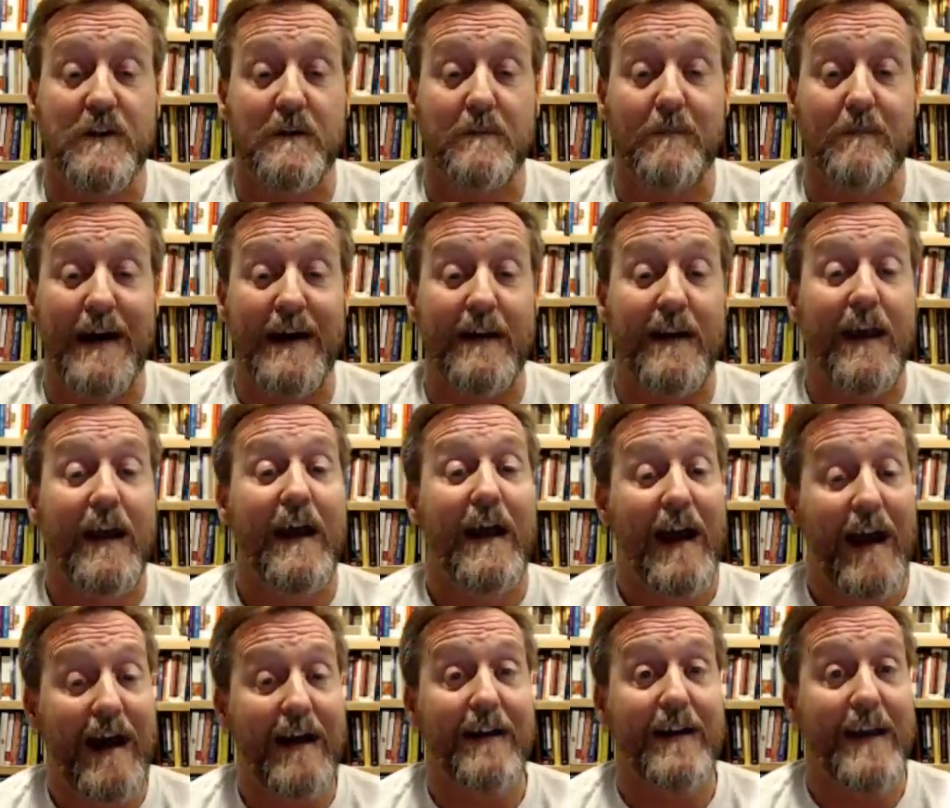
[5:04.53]
about
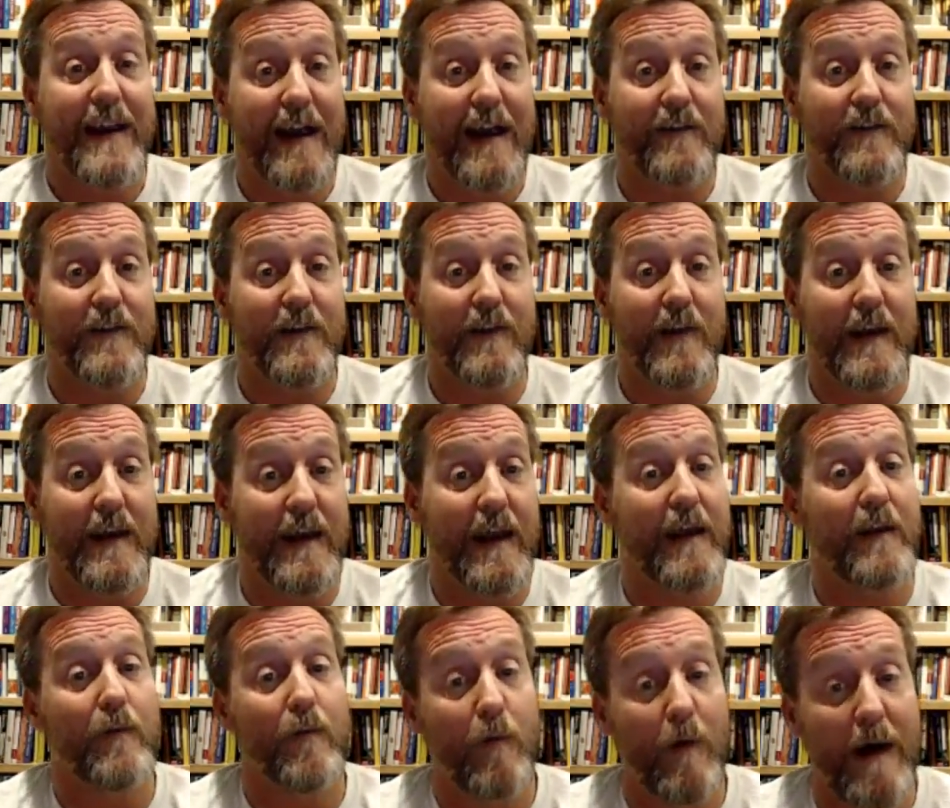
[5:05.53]
how to calculate
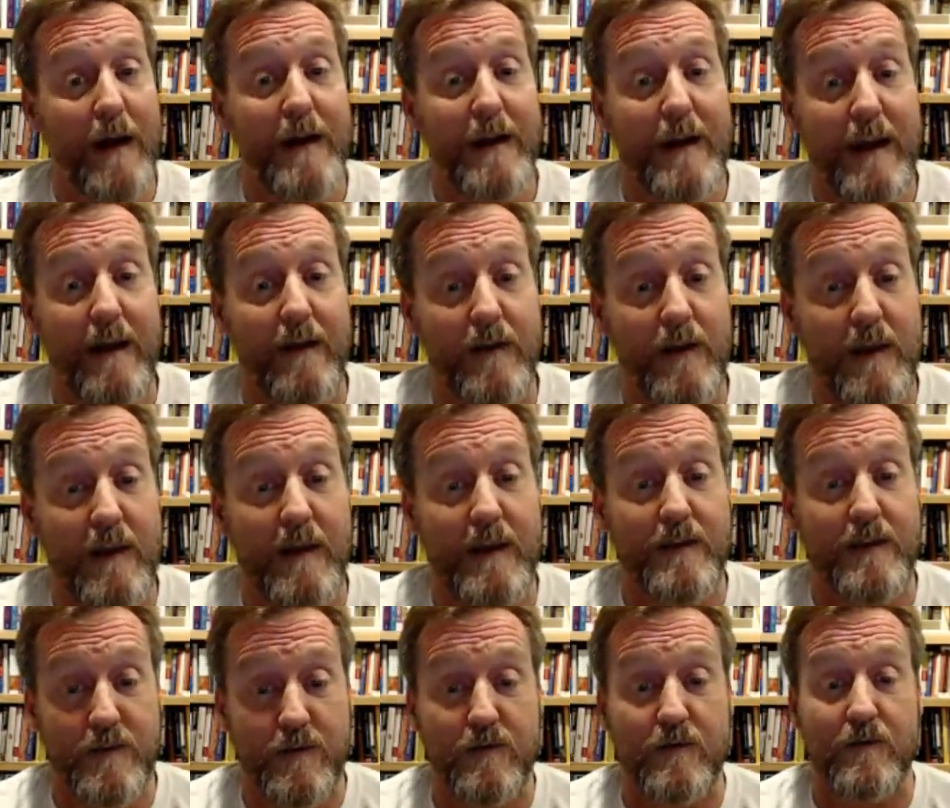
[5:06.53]
and why to
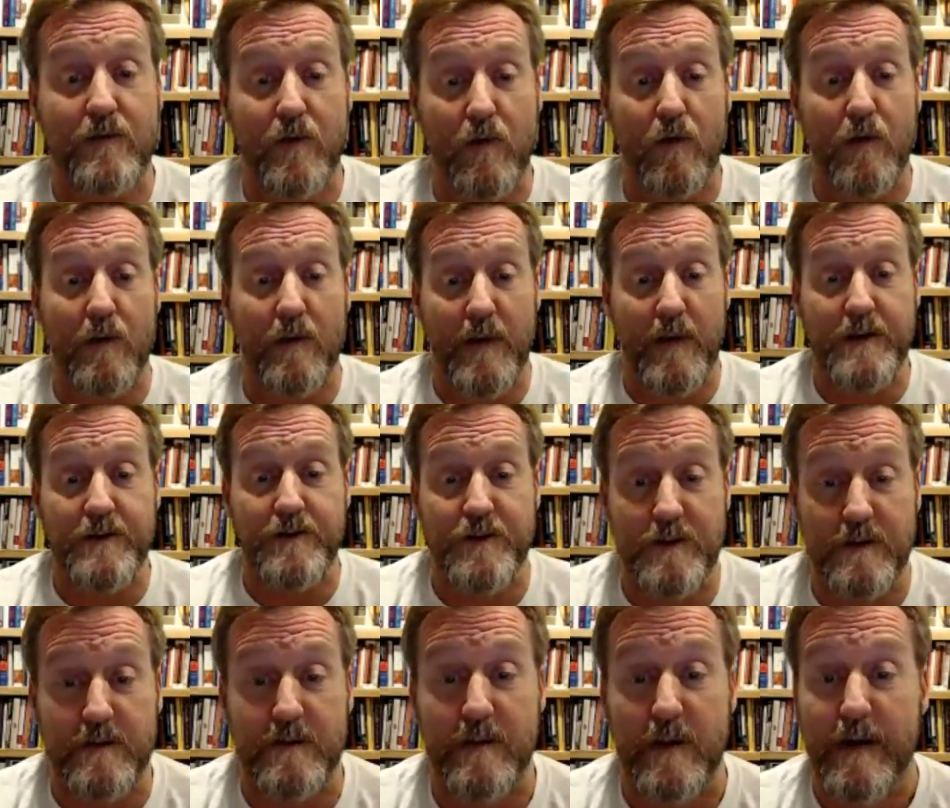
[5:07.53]
calculate certain
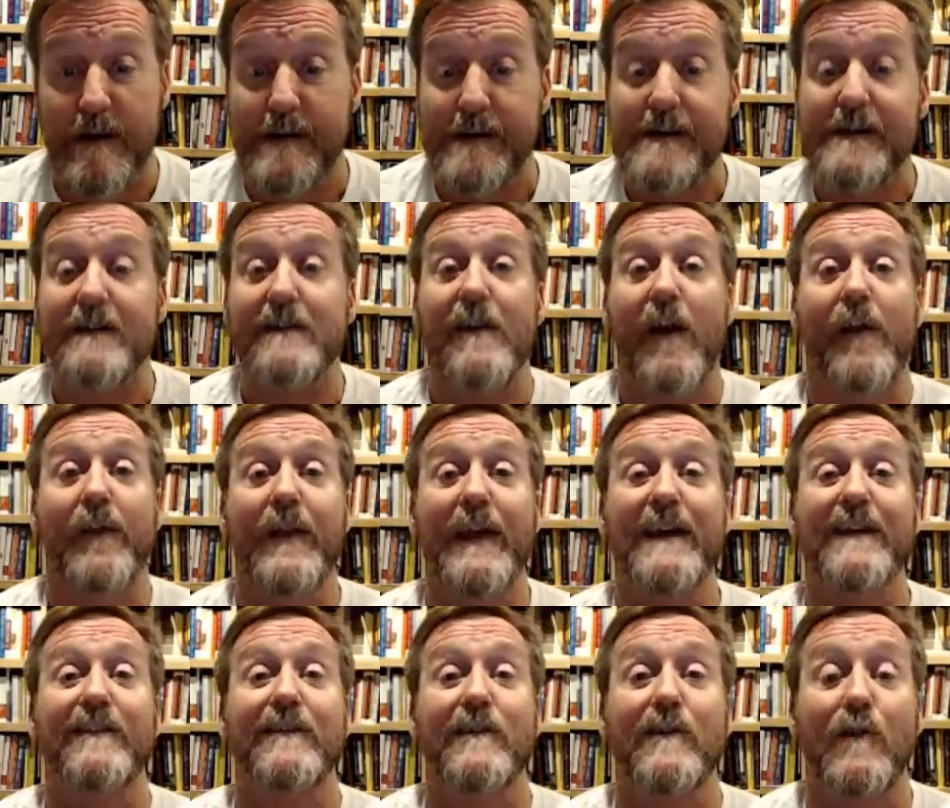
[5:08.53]
correlations.
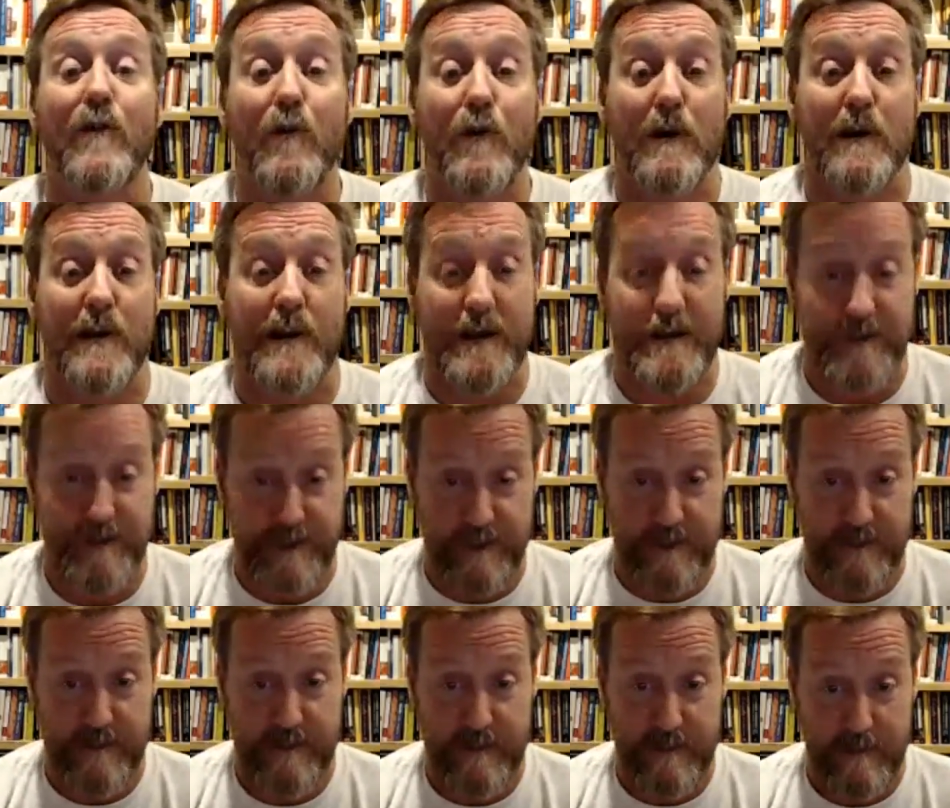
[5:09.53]
They are
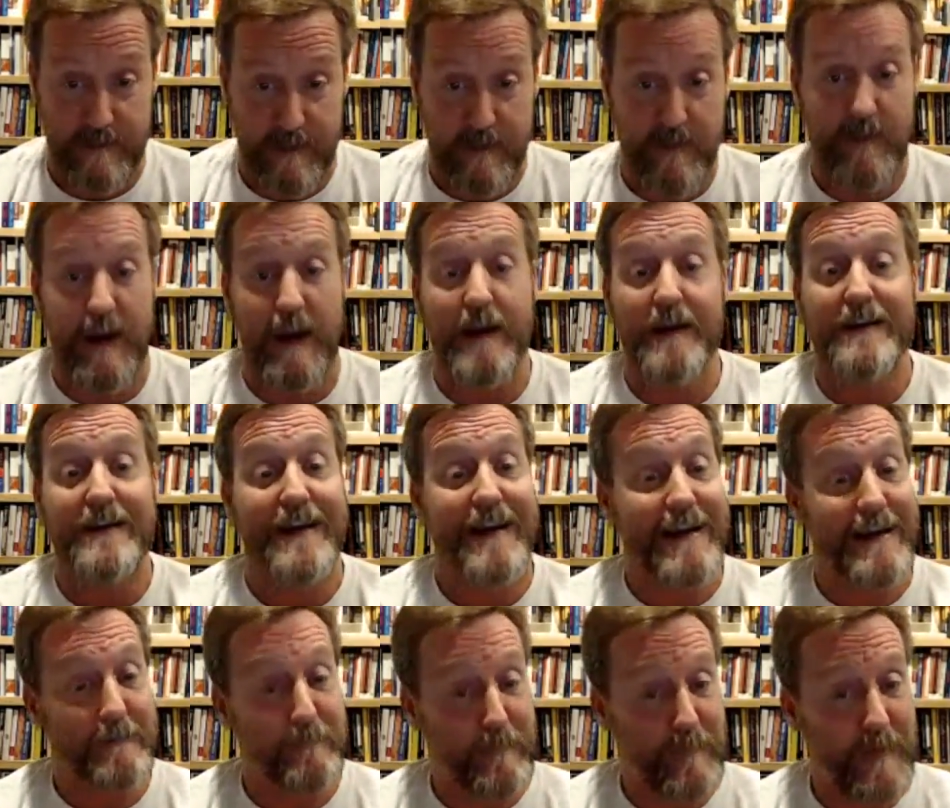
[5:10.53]
correlations, okay?
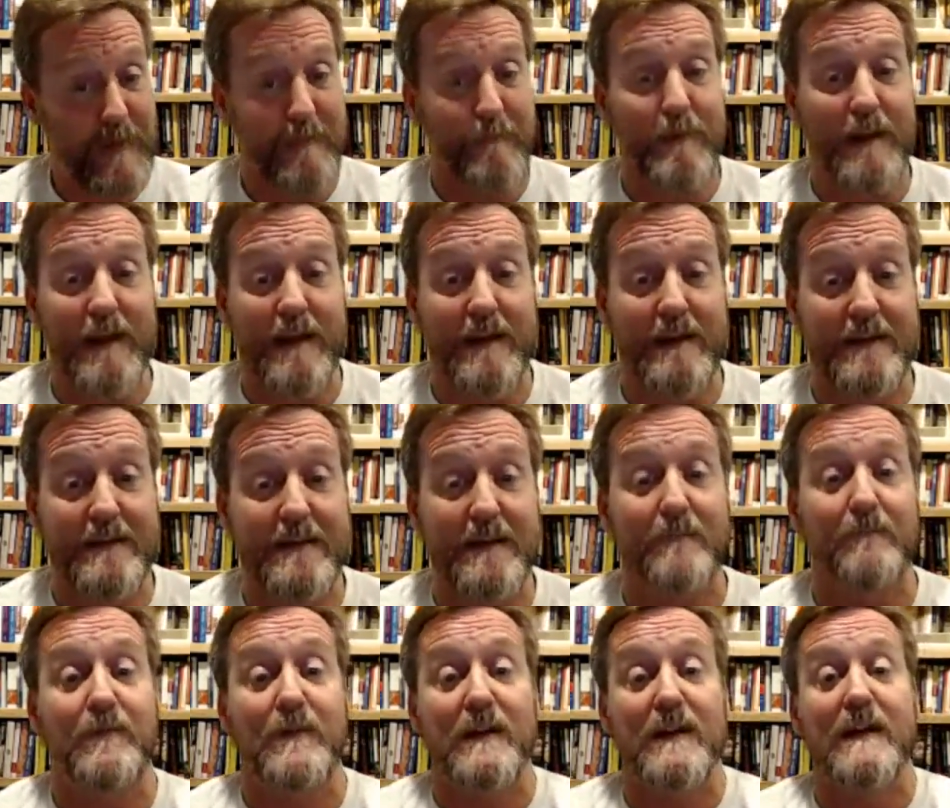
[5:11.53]
That is plain and
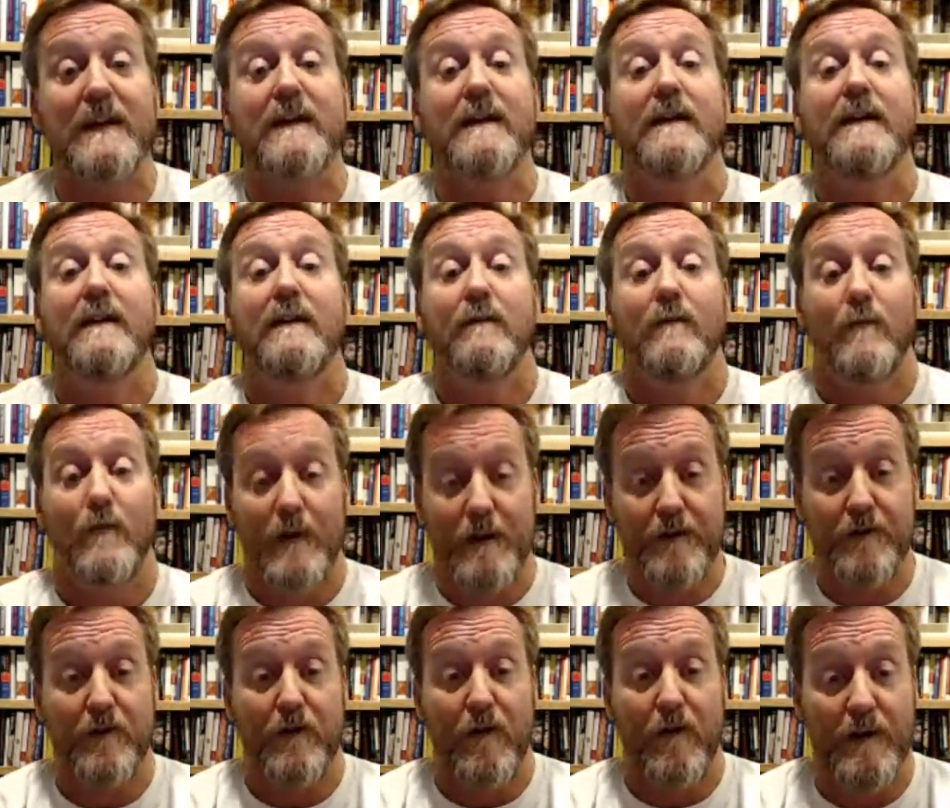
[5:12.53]
simply what
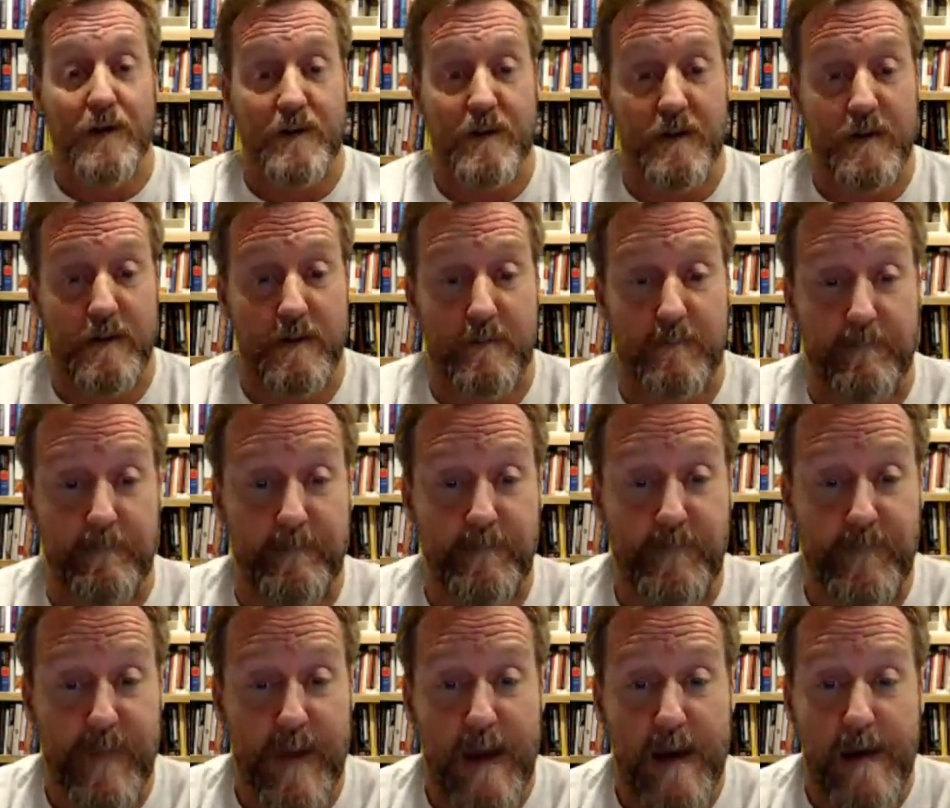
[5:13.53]
you're going to do.
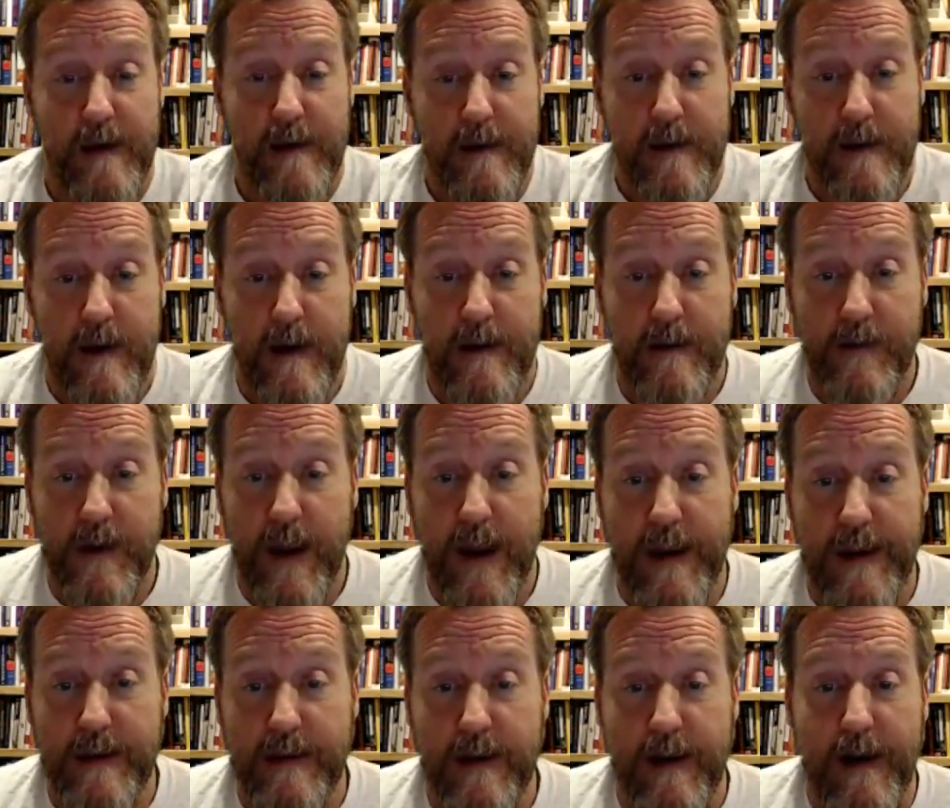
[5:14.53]
Okay,